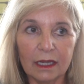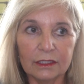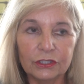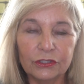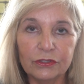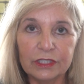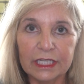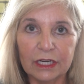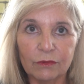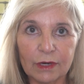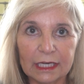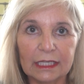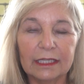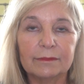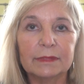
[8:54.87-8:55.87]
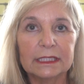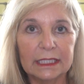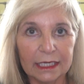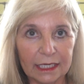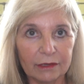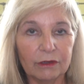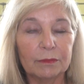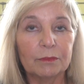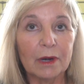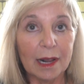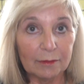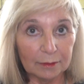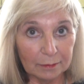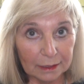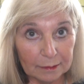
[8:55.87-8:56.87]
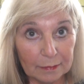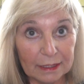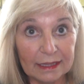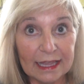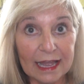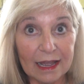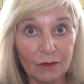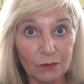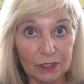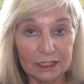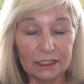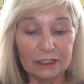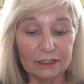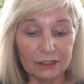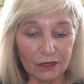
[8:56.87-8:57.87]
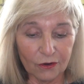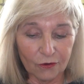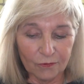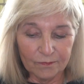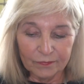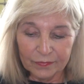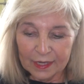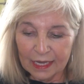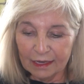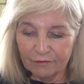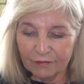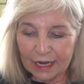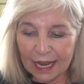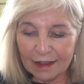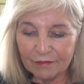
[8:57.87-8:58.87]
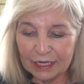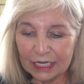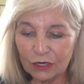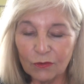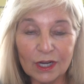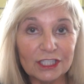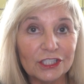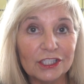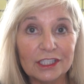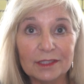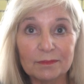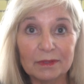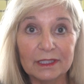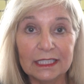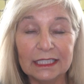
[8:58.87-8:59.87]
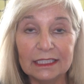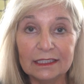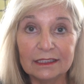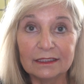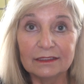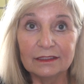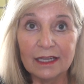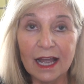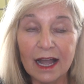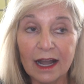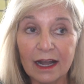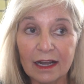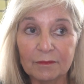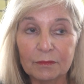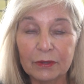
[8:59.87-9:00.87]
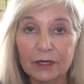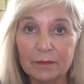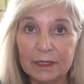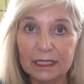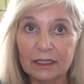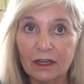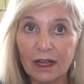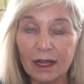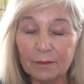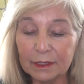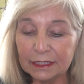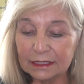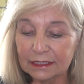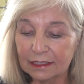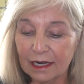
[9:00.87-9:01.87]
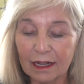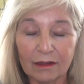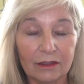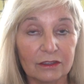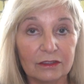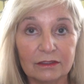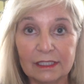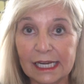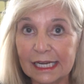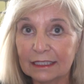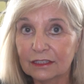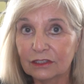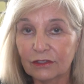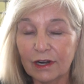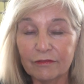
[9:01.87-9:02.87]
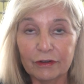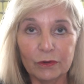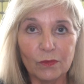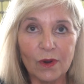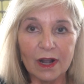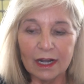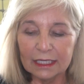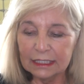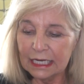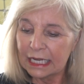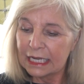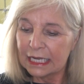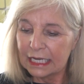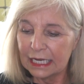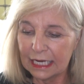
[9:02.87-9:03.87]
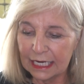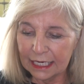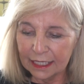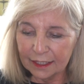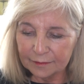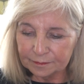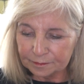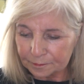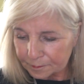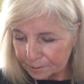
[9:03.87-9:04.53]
choosing a red lipstick, it would probably be that one. So if you have any questions, please put them in the comments and I'll answer everyone. And